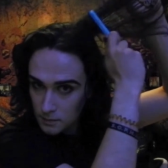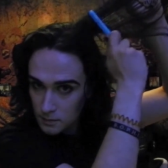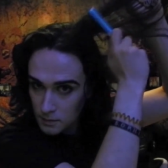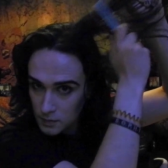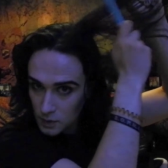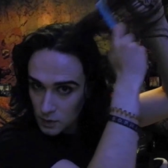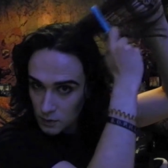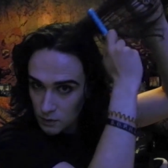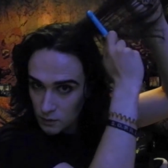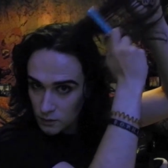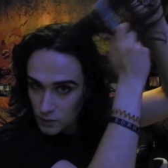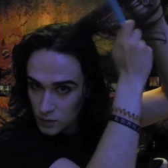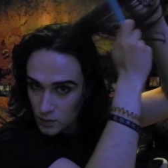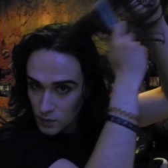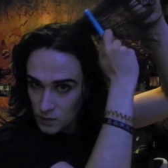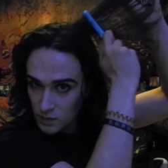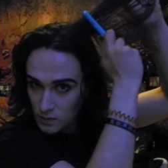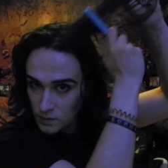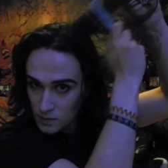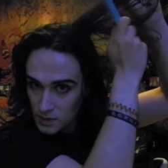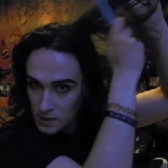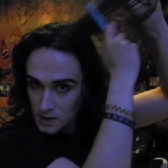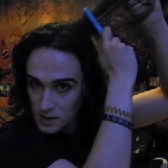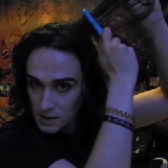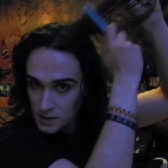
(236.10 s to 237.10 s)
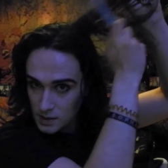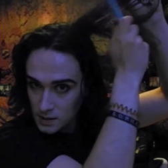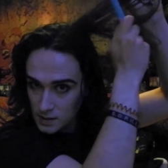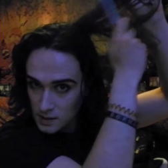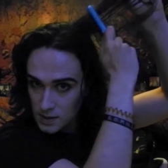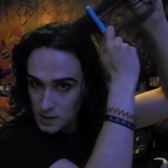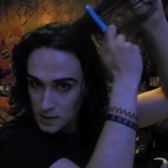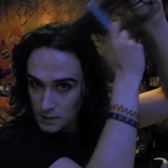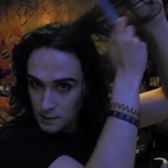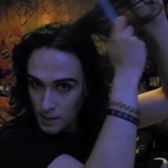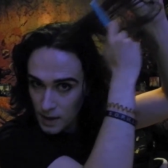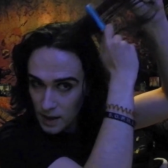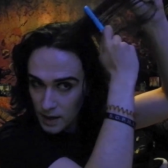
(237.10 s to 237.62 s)
the
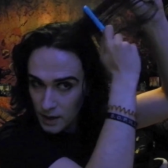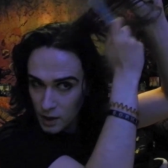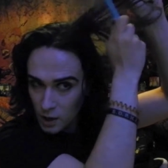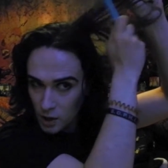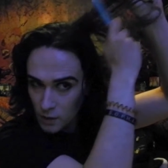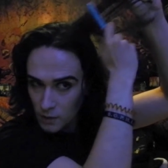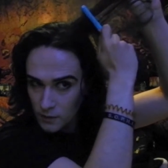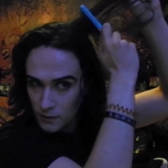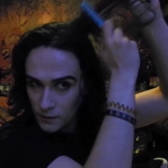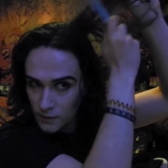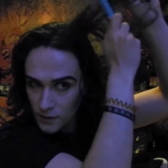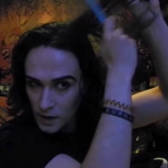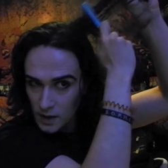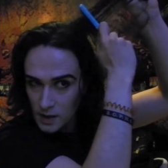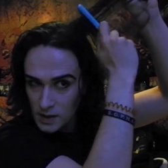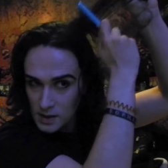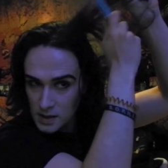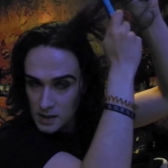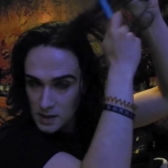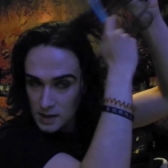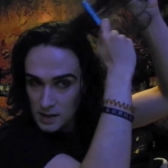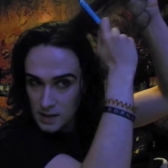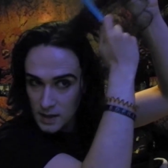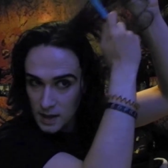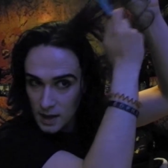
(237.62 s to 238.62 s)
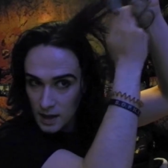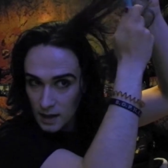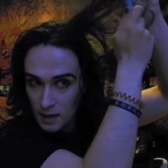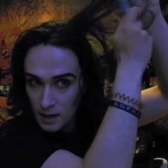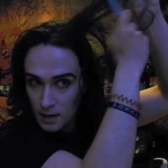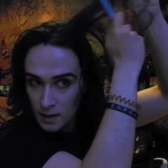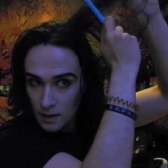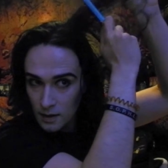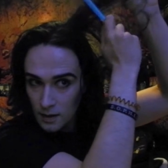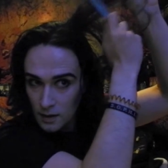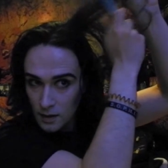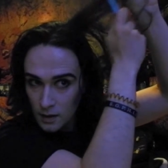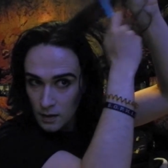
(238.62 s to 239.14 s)
roots backcombed first, and then
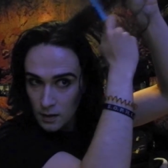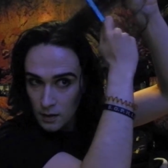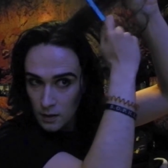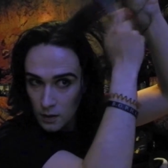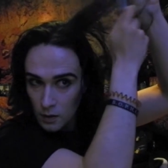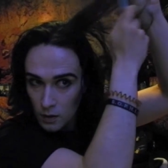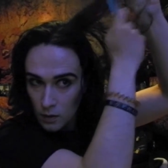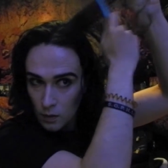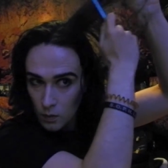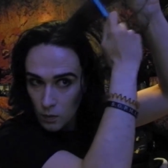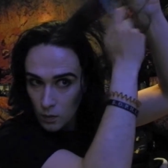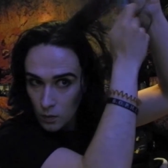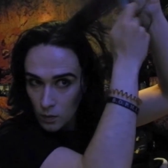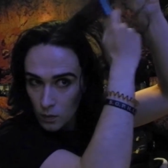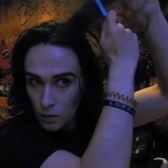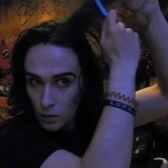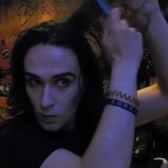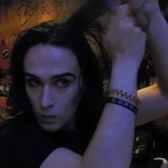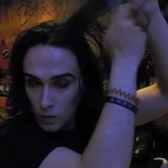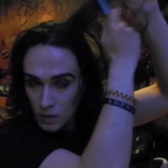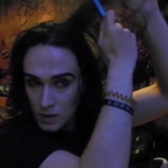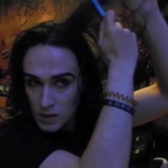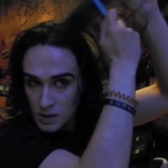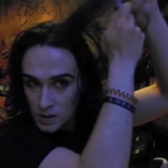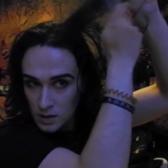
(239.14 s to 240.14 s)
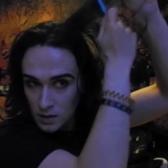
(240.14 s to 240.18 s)
once you've